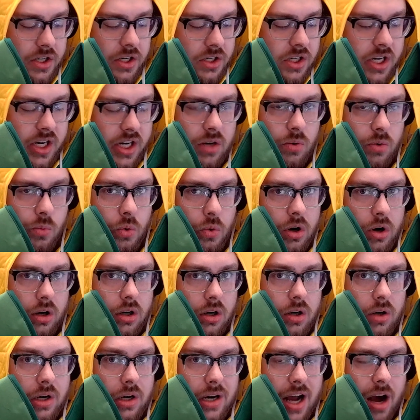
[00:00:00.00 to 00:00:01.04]
Didn't
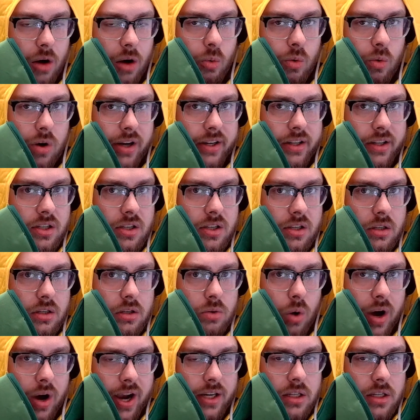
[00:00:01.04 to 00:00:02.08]
work, not once,
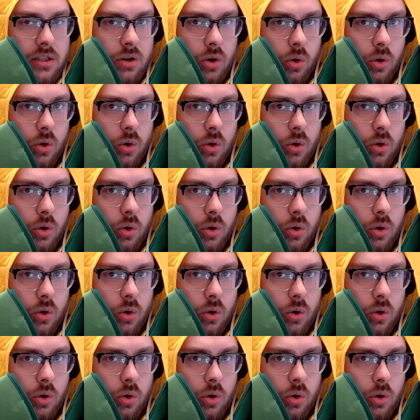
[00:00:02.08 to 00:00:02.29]
twice,